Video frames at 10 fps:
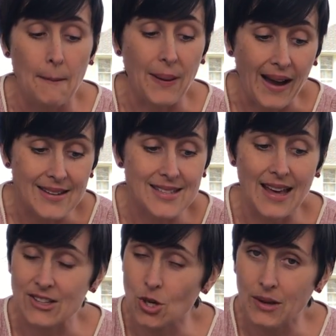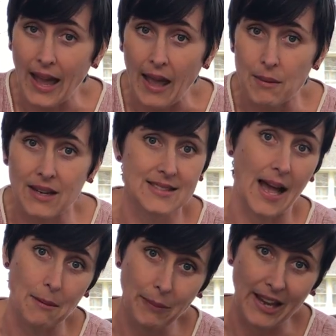but that's okay because
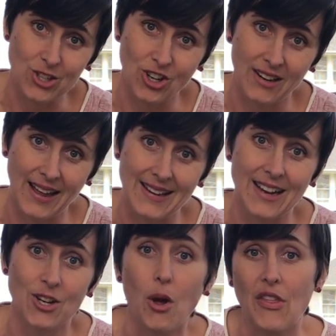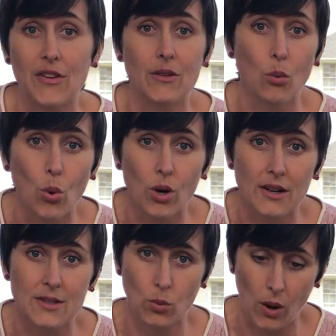I'm patient and I know that the reward
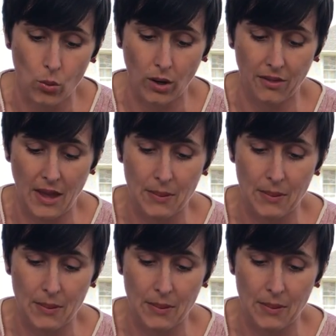is well worth it.